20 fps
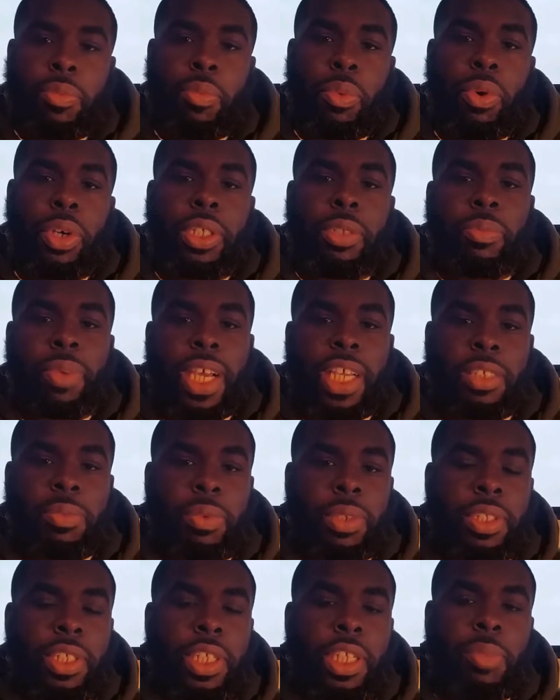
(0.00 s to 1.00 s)
boys
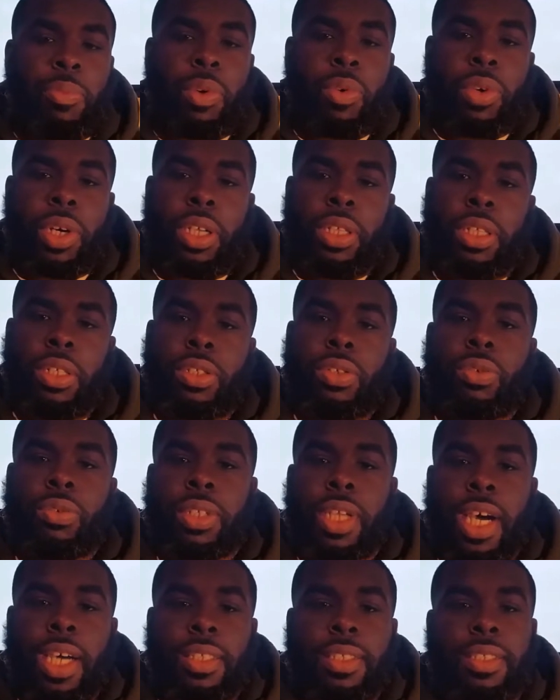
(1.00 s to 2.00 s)
basketball team on winning the
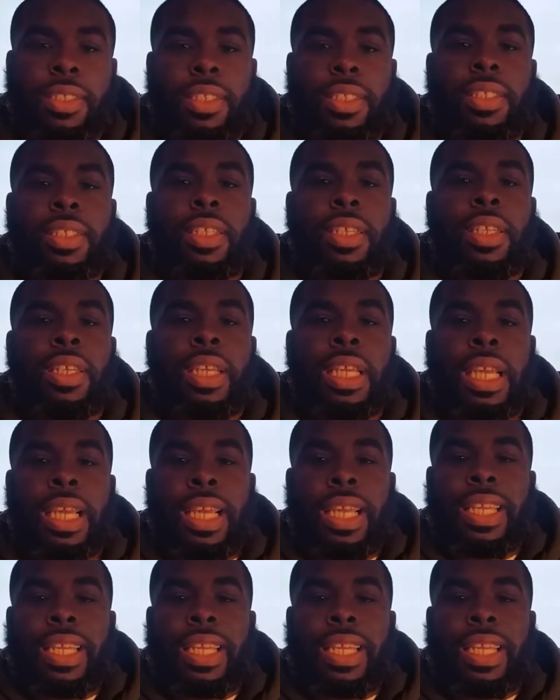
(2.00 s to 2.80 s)
2016